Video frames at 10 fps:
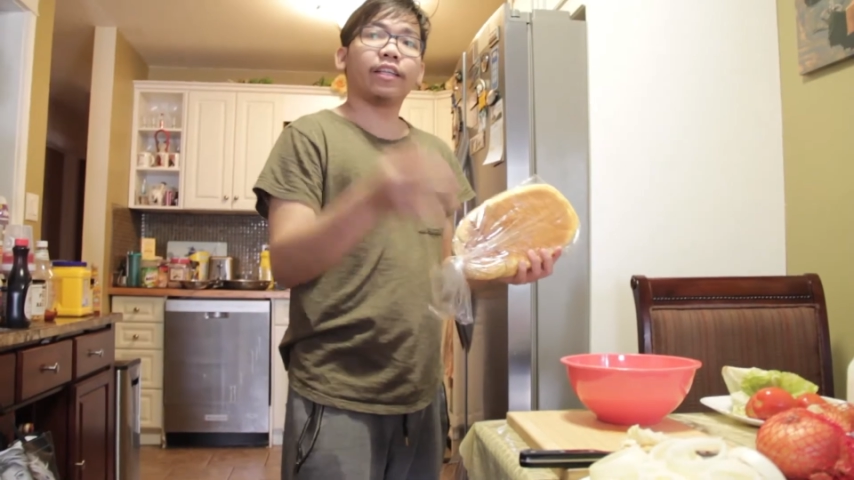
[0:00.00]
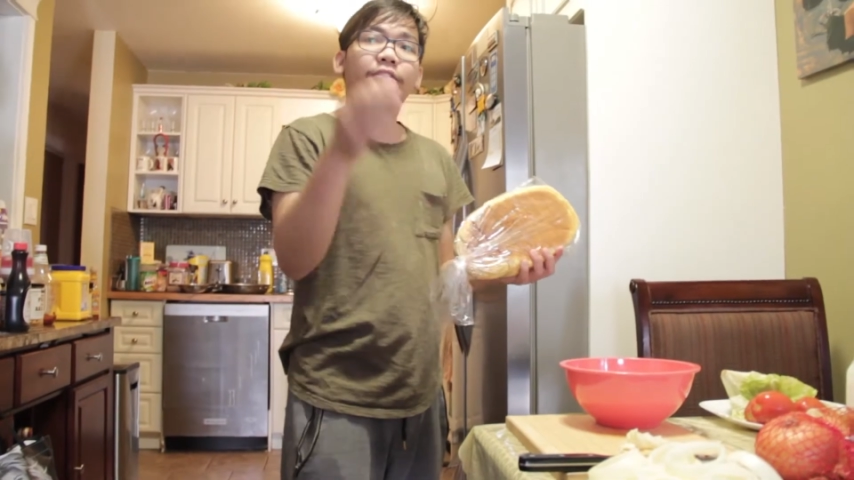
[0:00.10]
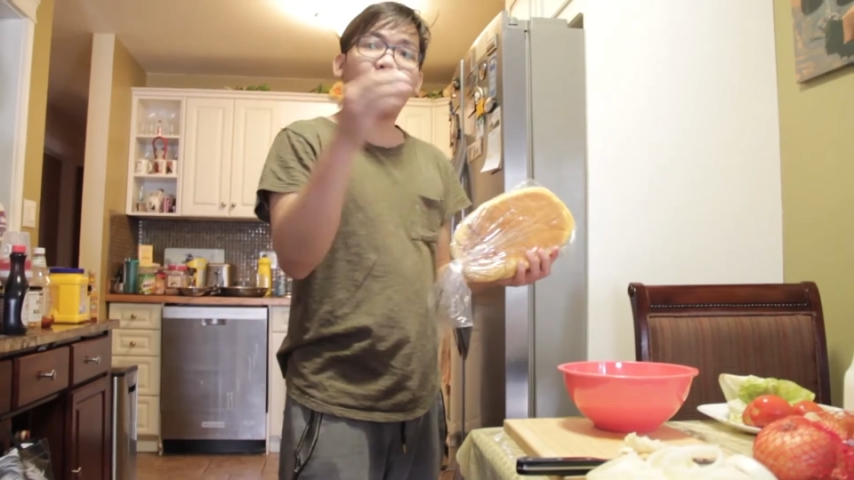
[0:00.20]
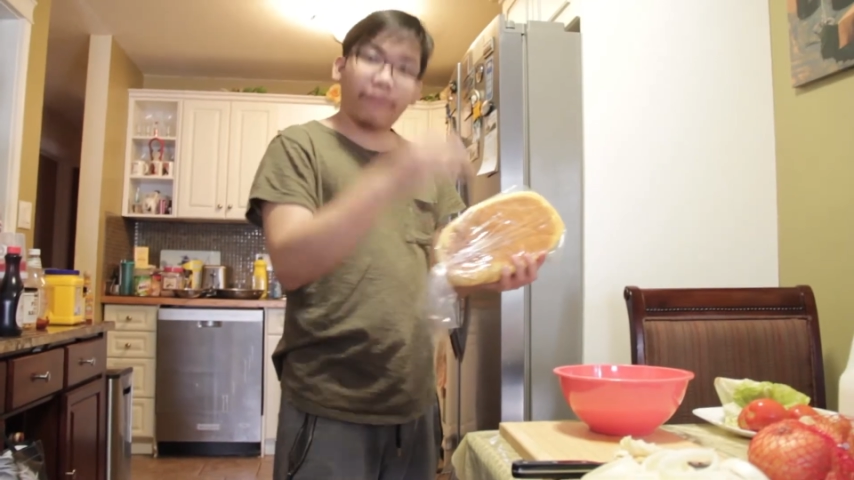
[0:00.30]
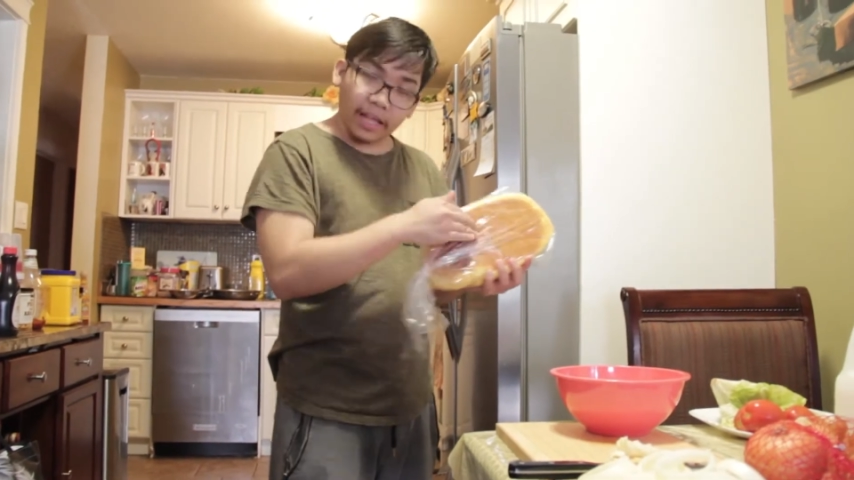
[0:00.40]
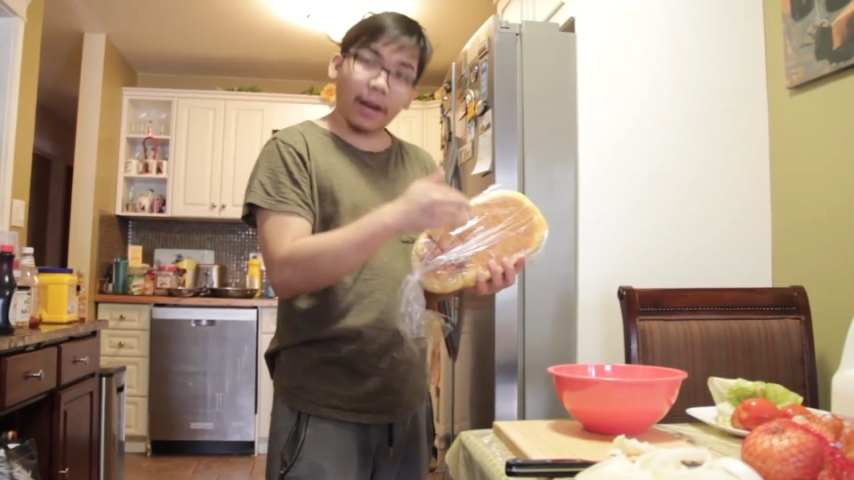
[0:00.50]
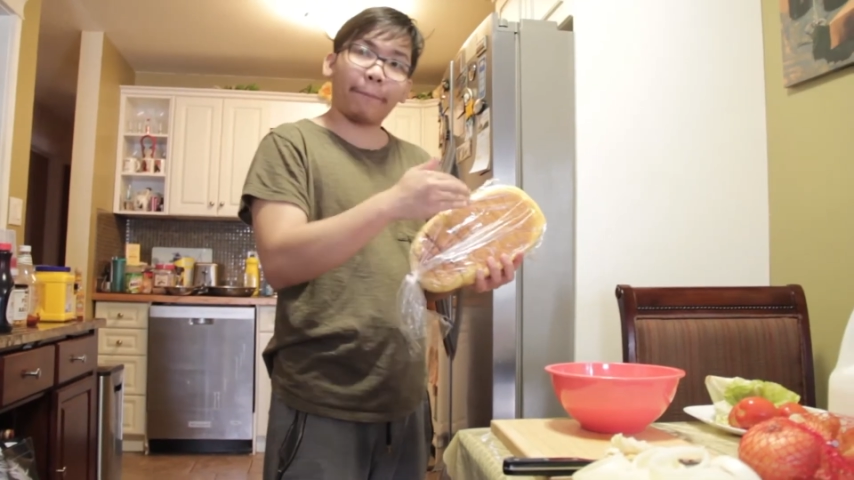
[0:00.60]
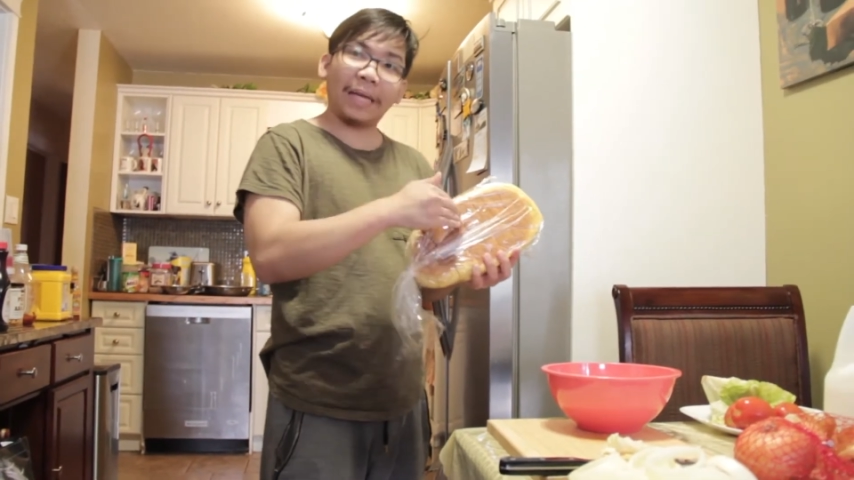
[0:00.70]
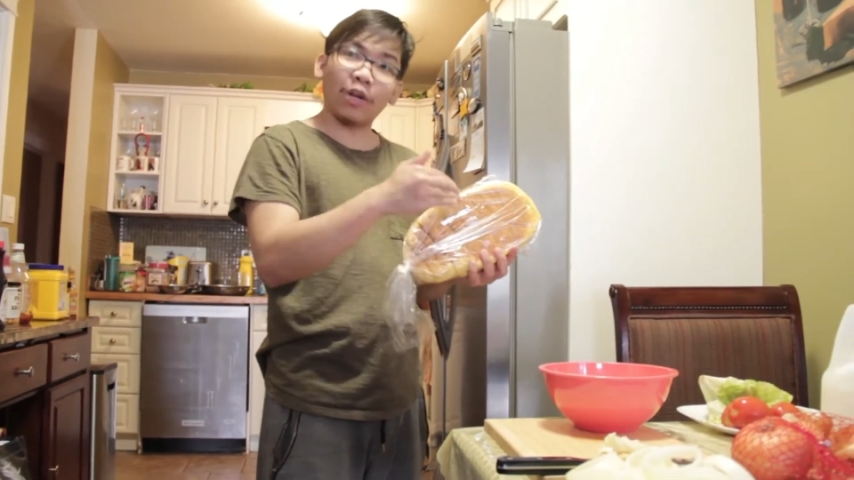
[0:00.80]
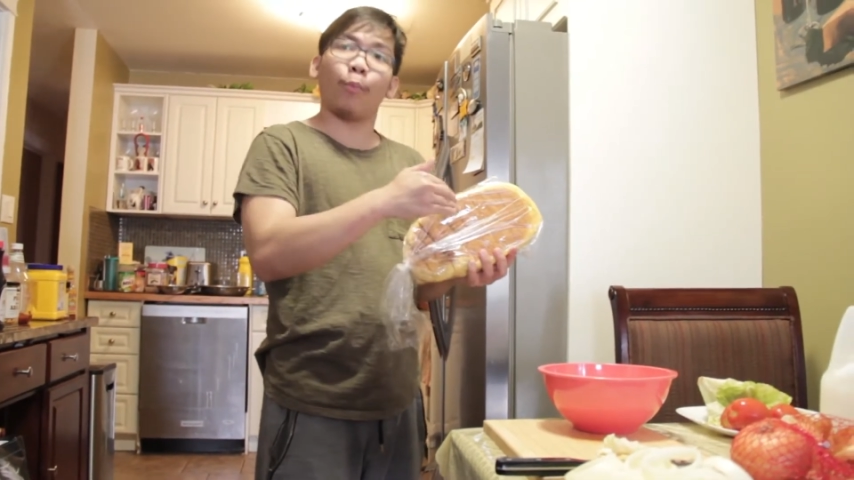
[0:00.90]
This
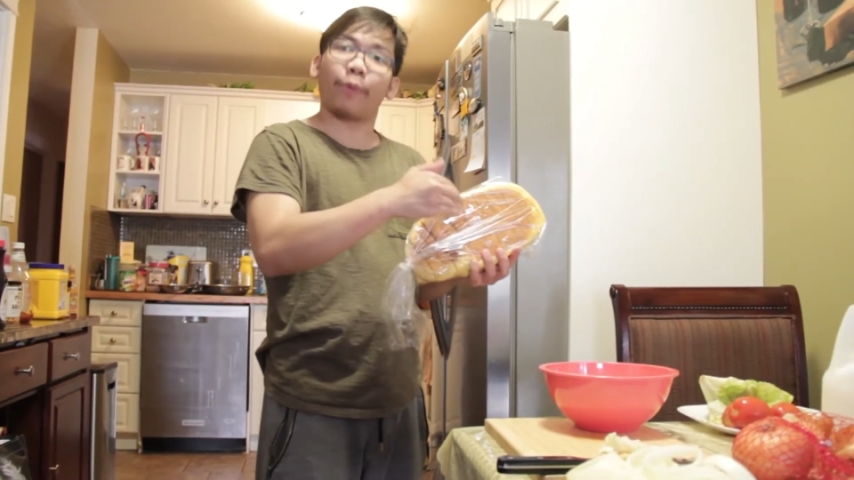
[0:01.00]
Filipino